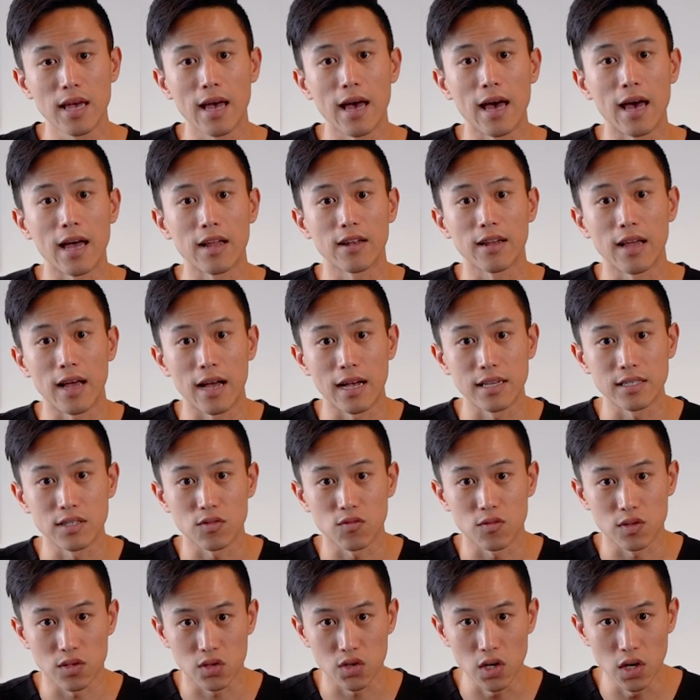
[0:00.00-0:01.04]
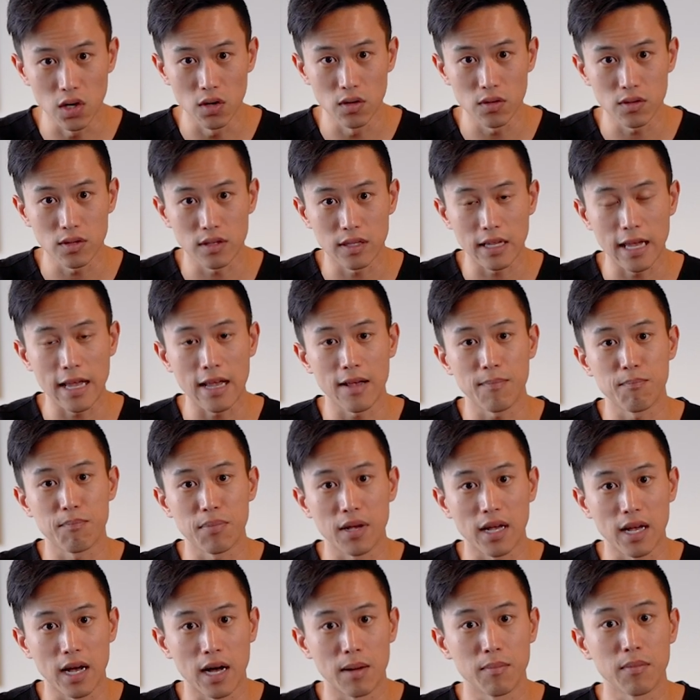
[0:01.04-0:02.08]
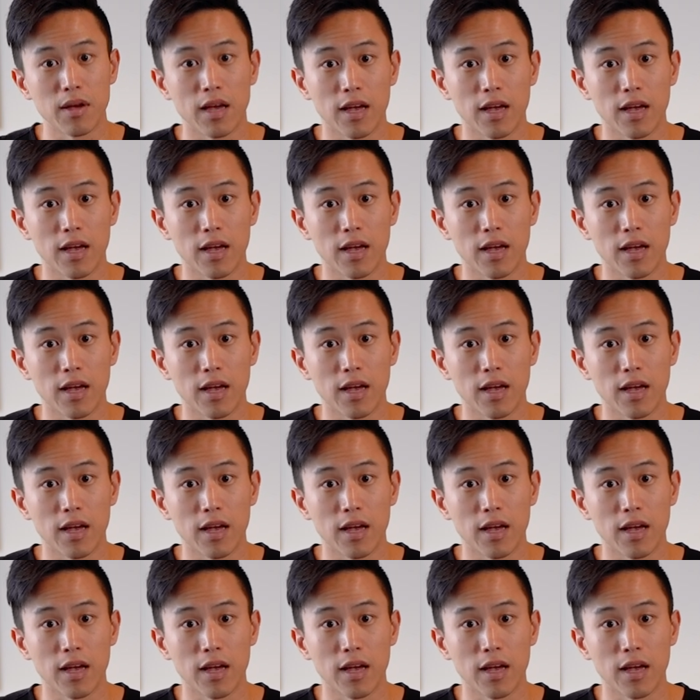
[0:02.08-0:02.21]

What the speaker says: And as a result, they become